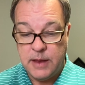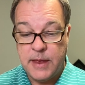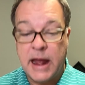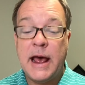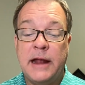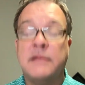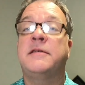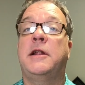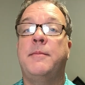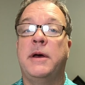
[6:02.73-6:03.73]
in that, I had to
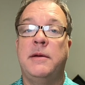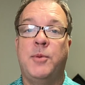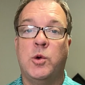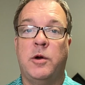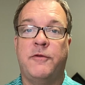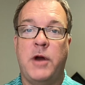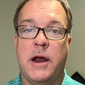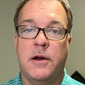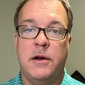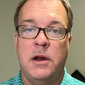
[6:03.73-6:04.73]
set up my importer of
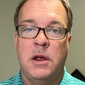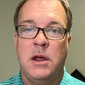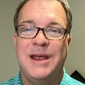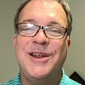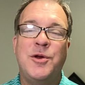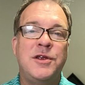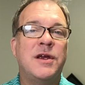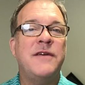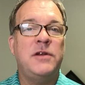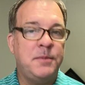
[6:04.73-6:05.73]
record. You know, and you're
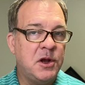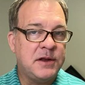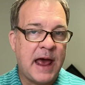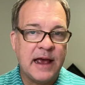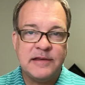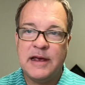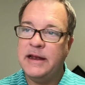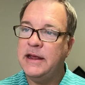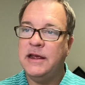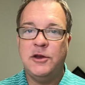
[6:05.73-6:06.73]
giving them your tax
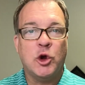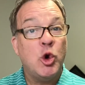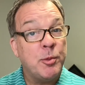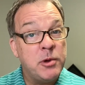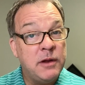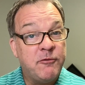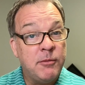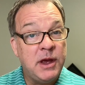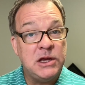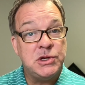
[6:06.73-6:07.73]
ID and your corporate
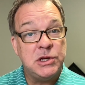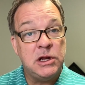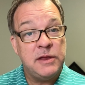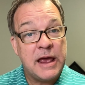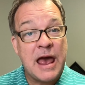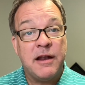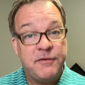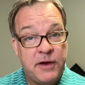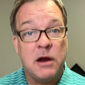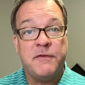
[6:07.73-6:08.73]
information. And they had to
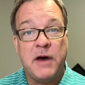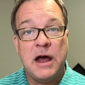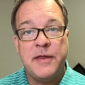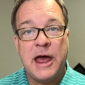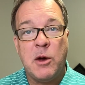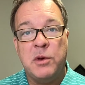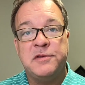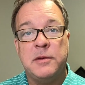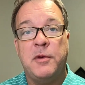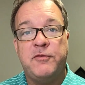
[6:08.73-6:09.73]
verify that with
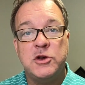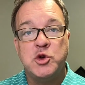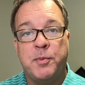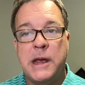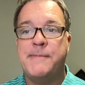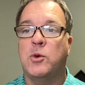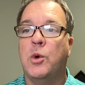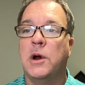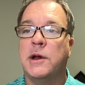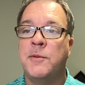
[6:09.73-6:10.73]
some official
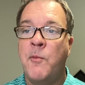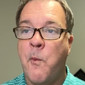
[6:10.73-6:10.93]
paperwork.